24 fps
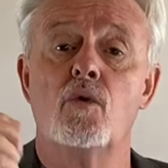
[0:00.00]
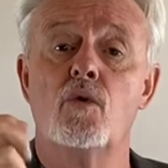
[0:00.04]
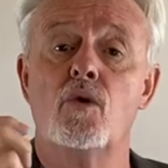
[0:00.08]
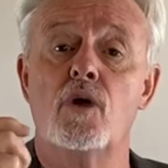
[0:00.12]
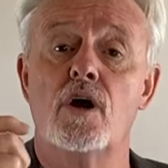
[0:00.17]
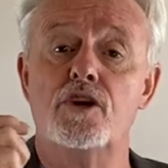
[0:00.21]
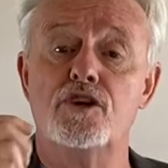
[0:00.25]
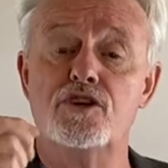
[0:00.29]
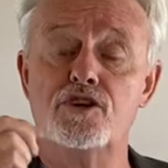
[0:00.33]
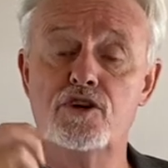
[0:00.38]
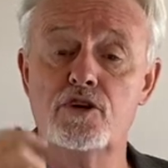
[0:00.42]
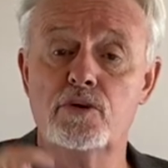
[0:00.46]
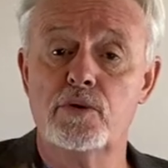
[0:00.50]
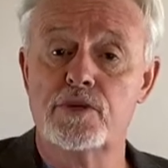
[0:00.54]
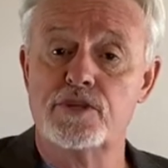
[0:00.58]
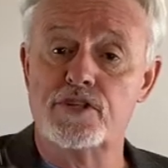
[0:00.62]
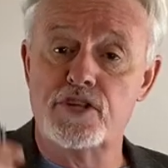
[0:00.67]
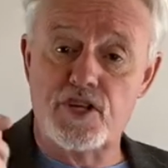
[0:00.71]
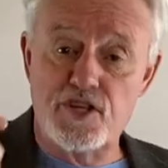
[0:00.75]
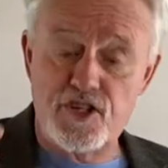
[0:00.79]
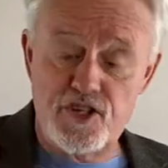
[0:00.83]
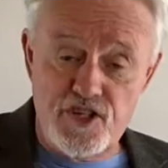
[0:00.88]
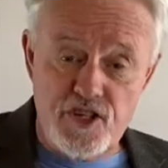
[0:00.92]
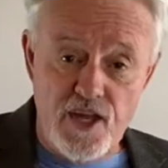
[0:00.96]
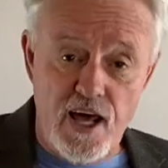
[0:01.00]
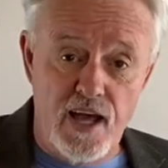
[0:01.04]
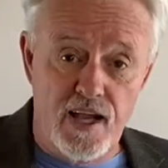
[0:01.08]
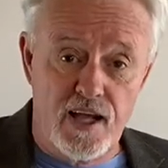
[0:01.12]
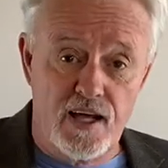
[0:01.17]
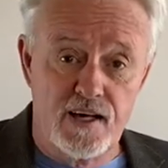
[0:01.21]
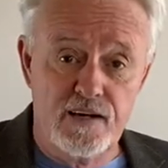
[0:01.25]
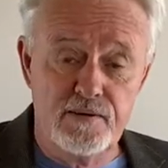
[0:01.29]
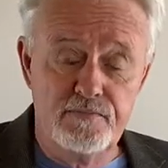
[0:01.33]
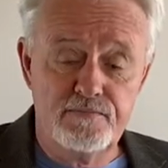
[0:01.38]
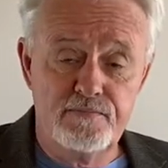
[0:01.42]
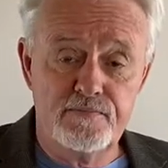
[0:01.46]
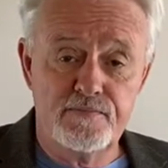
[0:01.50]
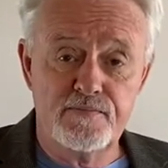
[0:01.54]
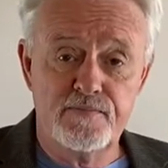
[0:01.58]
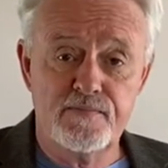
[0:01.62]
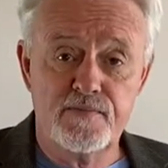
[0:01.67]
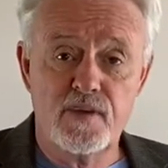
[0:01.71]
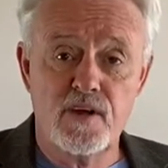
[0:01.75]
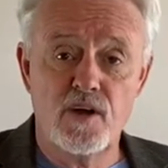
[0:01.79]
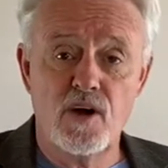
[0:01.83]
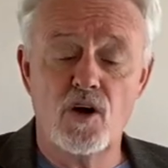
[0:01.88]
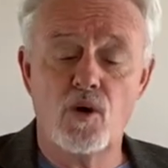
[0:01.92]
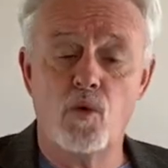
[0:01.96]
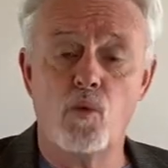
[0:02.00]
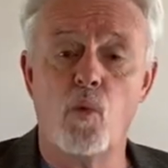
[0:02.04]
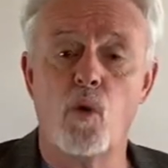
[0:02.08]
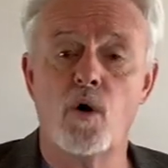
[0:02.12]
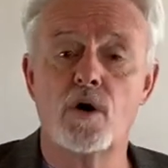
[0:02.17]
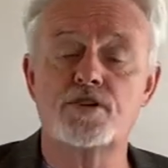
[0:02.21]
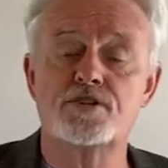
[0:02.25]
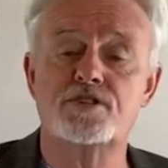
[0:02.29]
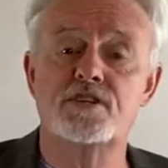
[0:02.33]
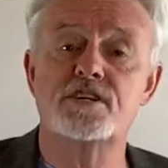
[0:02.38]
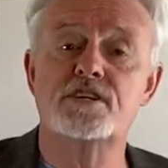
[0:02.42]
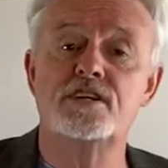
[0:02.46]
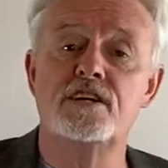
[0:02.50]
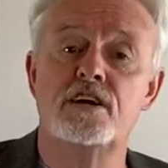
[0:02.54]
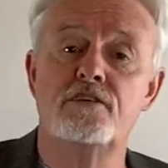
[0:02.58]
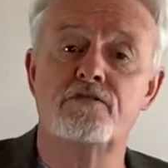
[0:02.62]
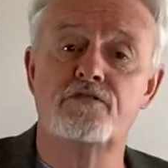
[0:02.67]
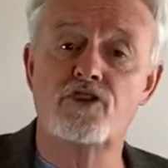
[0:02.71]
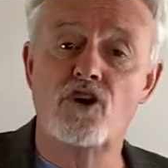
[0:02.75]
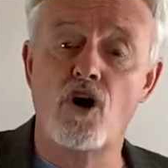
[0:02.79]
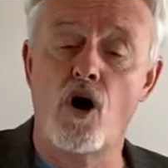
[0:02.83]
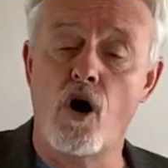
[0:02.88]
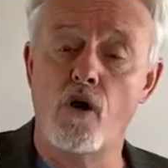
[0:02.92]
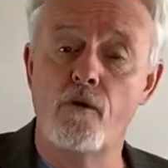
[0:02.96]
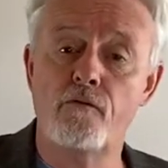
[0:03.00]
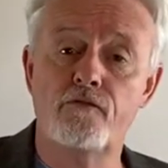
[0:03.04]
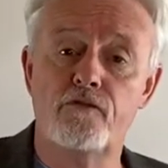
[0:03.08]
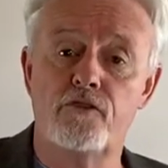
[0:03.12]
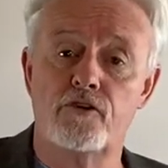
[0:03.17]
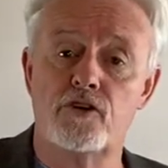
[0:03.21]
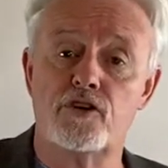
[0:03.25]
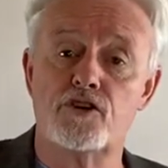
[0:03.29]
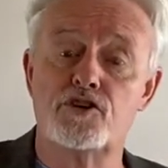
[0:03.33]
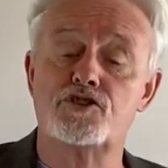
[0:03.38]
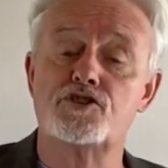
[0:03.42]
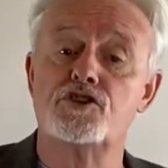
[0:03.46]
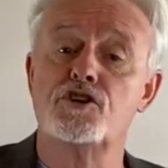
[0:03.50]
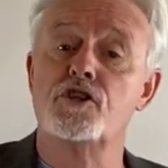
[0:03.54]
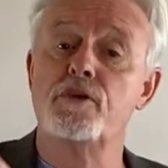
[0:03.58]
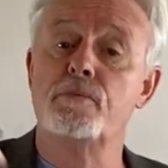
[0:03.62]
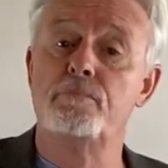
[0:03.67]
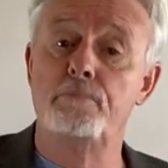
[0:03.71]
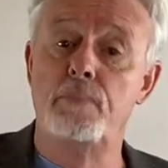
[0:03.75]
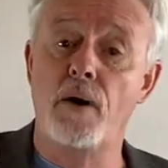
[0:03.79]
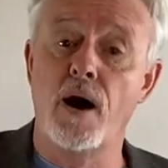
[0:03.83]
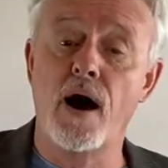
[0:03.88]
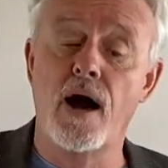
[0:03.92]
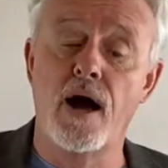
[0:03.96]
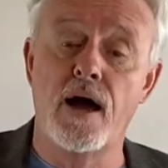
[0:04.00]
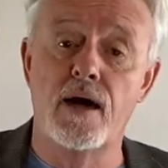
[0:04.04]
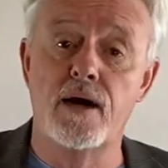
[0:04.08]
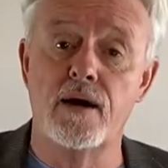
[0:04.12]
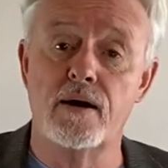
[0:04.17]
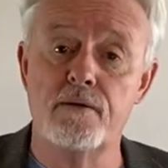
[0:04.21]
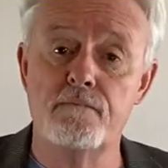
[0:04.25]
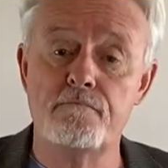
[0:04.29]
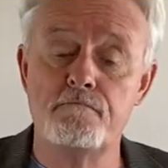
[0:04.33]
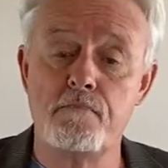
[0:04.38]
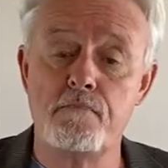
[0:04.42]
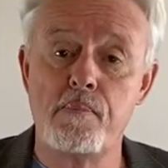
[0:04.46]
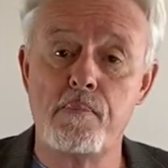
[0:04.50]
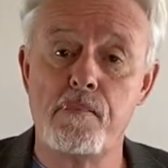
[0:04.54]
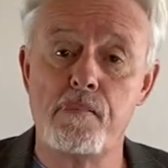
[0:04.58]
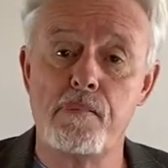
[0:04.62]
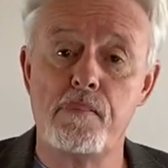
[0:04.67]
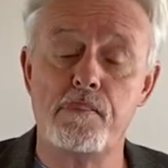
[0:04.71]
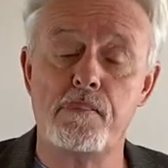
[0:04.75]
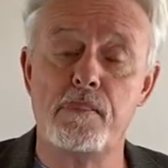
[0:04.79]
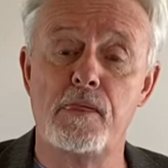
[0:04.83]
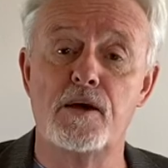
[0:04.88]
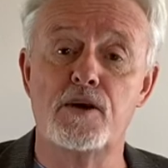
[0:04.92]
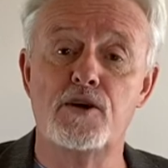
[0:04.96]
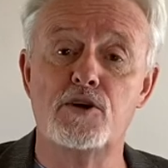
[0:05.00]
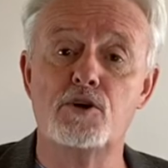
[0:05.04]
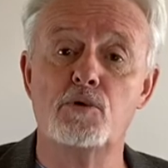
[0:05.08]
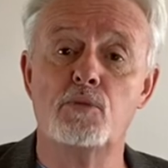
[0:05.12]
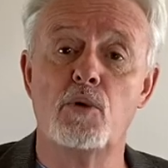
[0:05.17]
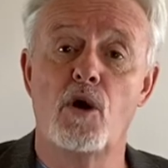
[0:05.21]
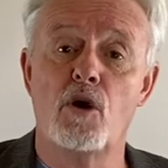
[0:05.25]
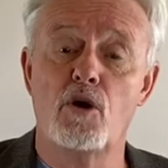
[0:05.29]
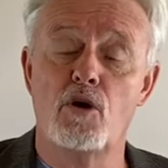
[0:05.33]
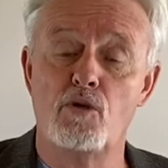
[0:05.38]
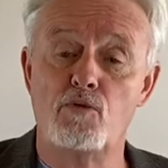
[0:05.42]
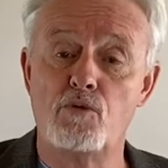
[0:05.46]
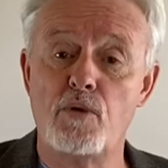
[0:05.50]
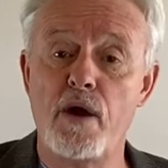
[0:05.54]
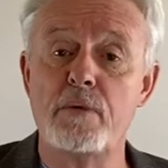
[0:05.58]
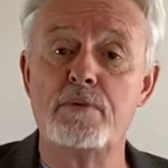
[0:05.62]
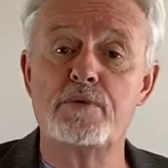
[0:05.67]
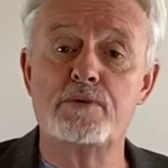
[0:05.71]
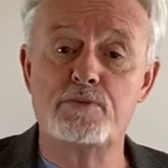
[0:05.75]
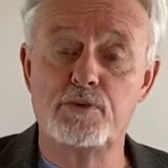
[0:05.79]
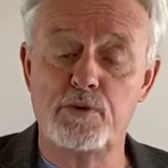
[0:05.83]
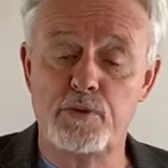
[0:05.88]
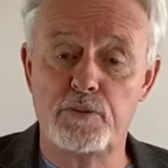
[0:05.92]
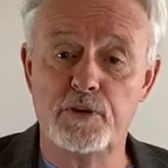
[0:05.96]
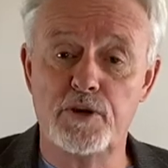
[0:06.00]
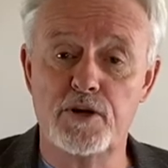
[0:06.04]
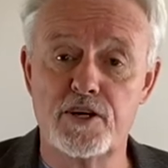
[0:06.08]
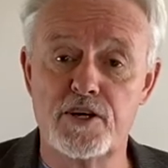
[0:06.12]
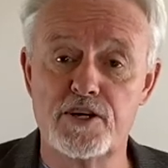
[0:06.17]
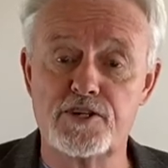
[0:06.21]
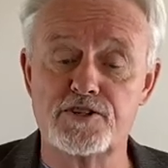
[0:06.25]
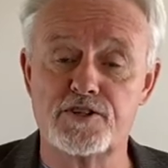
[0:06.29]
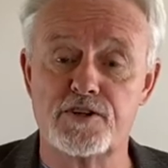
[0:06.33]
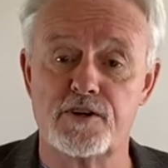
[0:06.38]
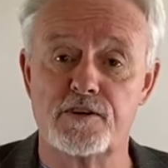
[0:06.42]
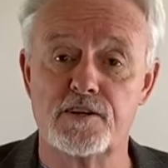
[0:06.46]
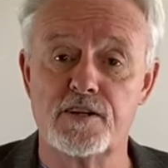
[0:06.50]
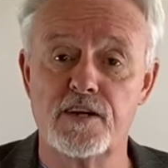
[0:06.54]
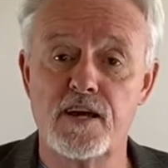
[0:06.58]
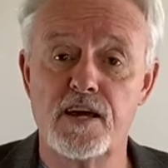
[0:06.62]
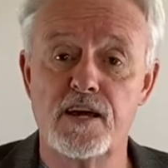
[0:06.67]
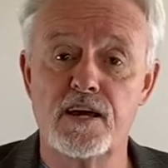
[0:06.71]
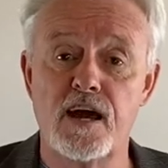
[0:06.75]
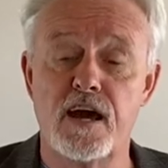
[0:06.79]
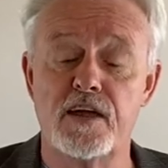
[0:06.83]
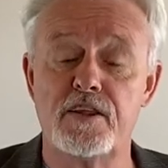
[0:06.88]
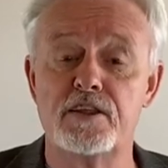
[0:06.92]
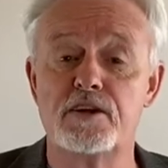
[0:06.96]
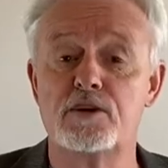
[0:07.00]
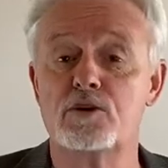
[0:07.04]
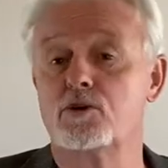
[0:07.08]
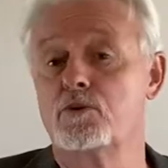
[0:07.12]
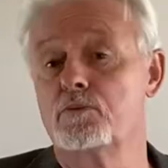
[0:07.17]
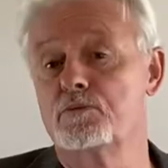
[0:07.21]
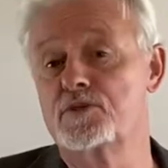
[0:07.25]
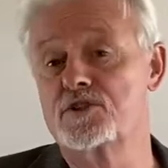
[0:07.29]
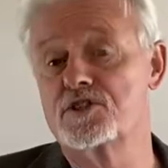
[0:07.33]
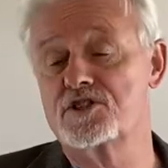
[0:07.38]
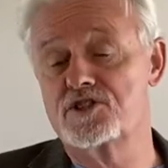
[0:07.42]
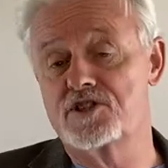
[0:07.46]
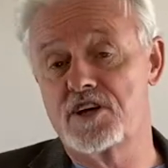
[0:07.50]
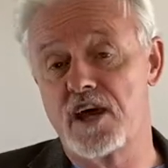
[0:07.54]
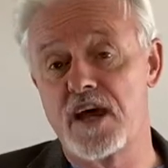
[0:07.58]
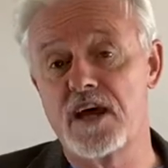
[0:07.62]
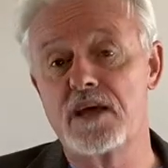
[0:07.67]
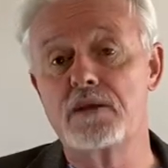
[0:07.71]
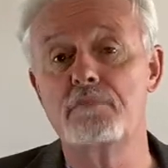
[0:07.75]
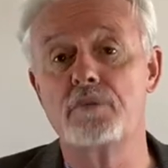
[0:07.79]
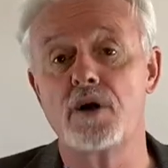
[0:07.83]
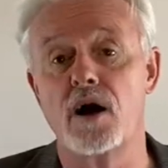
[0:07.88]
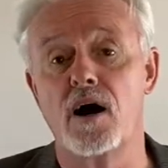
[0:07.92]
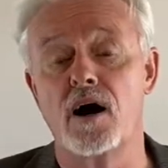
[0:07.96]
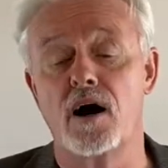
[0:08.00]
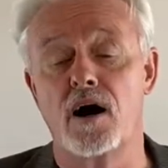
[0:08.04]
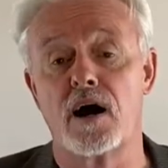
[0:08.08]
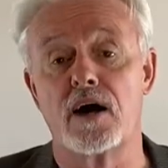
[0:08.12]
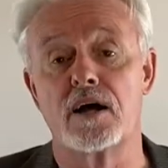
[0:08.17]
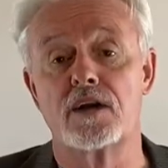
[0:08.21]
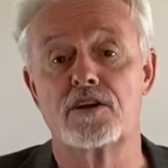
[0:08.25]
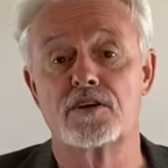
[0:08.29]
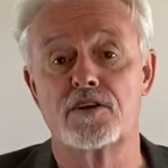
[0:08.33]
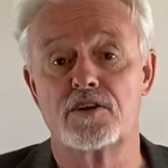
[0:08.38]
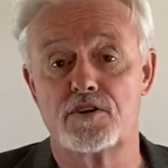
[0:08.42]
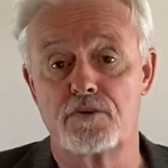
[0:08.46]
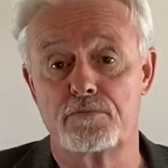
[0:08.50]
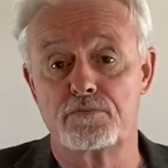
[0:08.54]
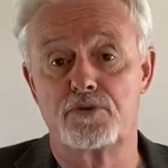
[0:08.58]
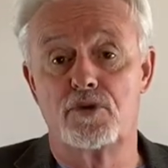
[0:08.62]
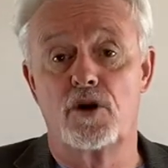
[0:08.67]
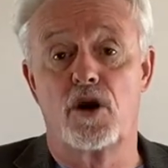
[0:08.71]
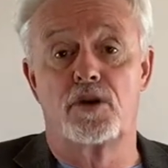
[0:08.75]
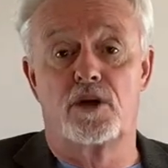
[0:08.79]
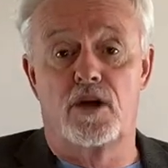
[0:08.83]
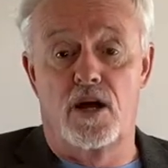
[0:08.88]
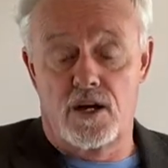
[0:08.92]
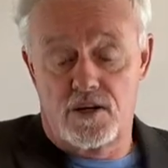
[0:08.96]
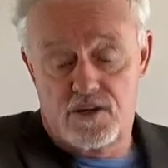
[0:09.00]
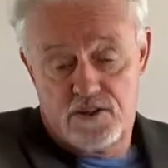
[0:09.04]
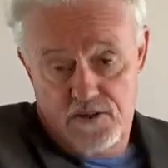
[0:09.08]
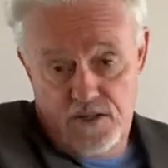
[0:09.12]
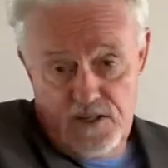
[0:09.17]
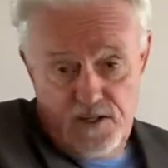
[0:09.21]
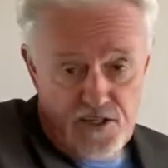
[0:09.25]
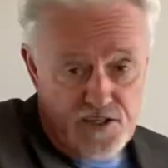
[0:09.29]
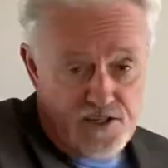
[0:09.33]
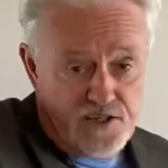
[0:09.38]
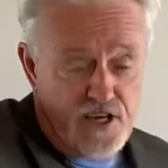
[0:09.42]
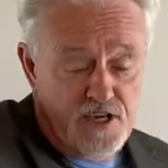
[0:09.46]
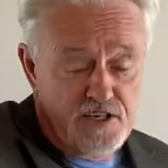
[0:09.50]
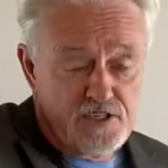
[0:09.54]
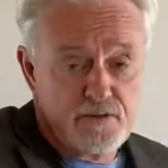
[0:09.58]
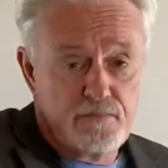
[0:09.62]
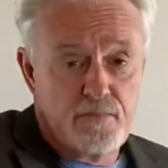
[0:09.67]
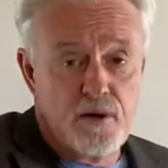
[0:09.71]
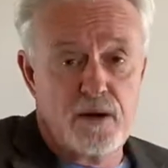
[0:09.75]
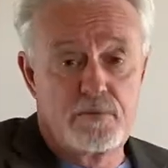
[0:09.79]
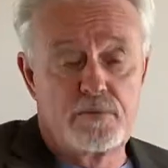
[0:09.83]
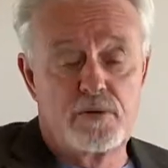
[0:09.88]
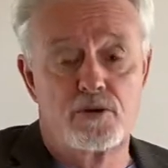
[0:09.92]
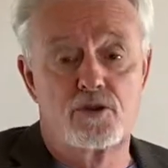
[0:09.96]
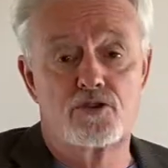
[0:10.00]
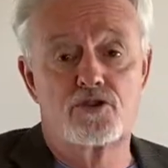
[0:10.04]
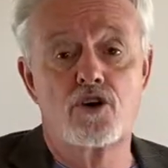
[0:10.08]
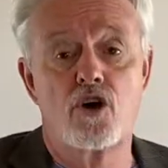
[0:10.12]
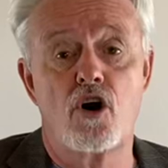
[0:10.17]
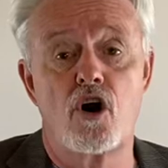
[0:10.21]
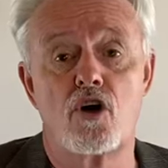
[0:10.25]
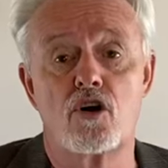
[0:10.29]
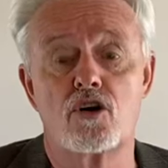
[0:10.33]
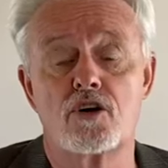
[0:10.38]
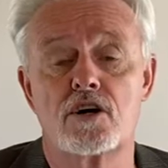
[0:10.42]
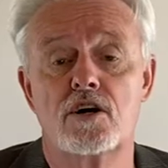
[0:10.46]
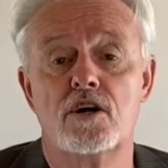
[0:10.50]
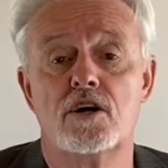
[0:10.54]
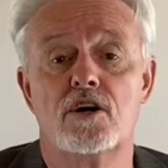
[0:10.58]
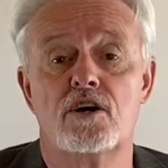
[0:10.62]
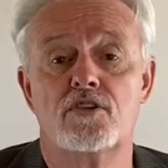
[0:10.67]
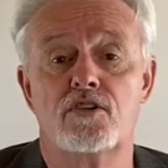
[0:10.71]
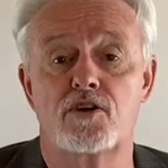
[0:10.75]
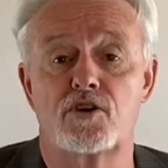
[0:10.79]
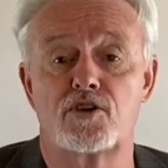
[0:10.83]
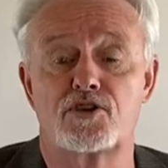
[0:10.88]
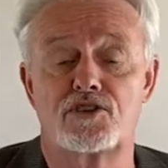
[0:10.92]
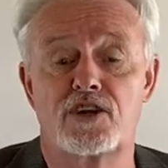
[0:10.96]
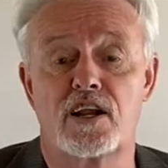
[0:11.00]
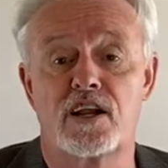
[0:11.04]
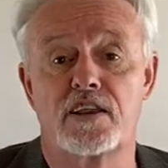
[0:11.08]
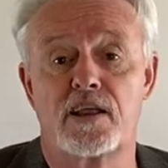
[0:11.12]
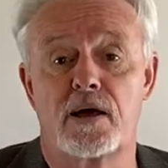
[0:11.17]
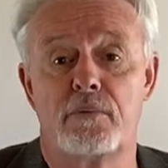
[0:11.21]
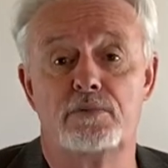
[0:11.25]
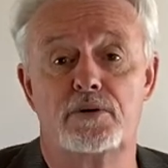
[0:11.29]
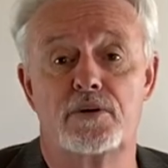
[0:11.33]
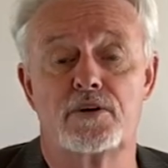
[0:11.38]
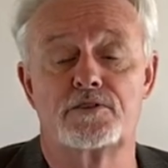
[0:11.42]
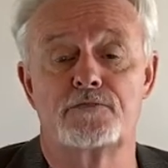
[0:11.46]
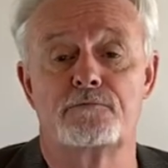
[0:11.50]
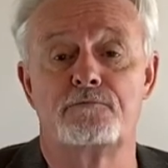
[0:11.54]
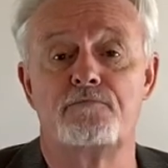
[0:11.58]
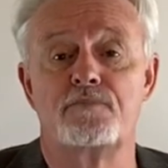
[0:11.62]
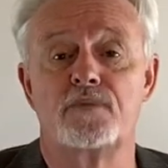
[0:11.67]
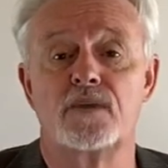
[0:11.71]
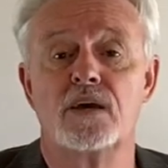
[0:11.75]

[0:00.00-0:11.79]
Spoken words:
You as a seller want to give confidence to the buyer that you are a reputable person and that you'll stand behind the product, in this case a puppy or a dog, that you're selling that person.